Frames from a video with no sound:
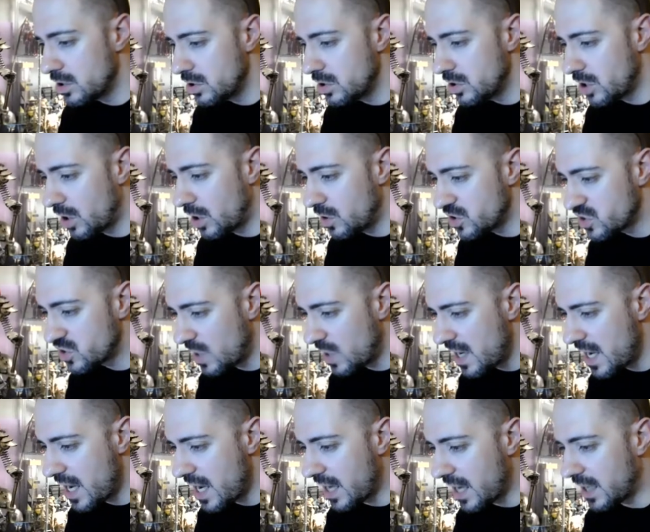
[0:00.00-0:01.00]
YOLO
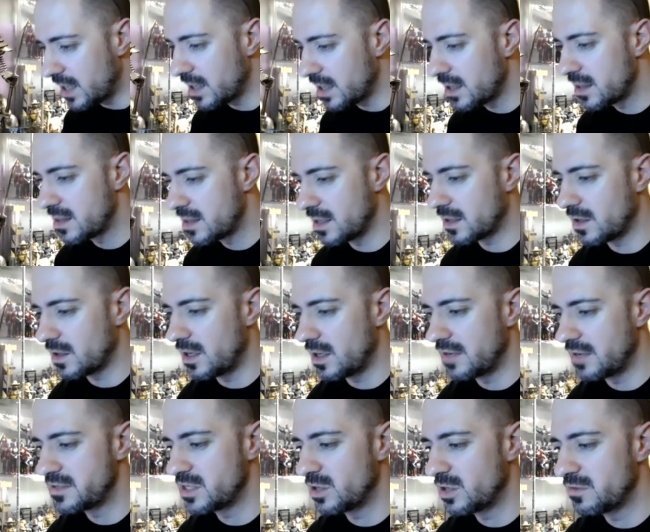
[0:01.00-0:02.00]
Swag, Thug Life
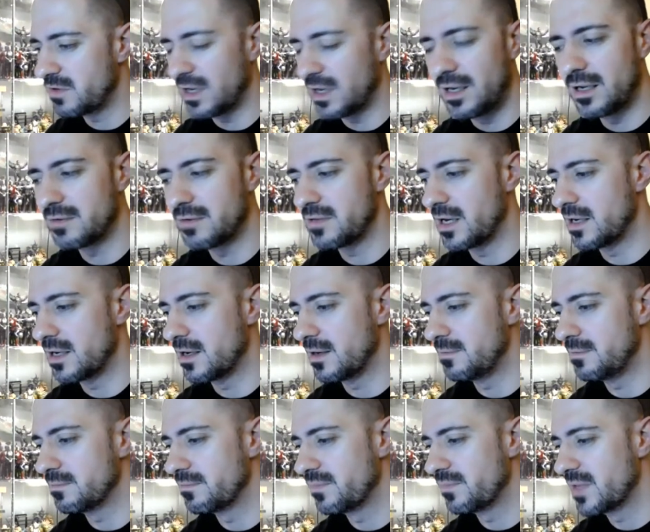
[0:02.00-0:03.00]
Stealthy. I love that name.
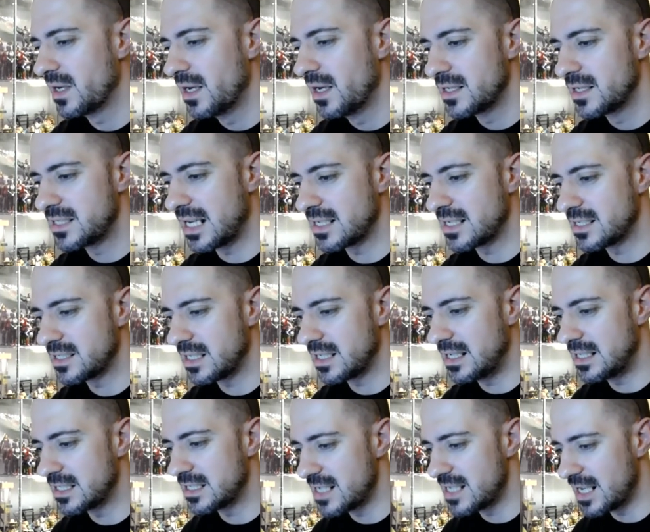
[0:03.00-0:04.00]
Sad to see
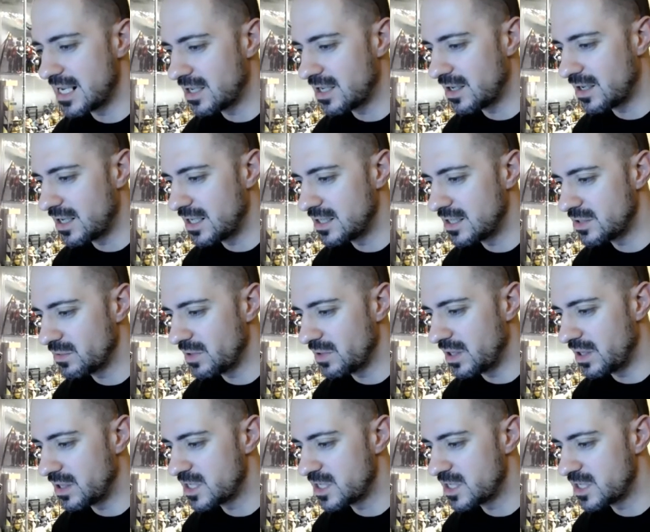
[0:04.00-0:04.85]
Snake Eyes with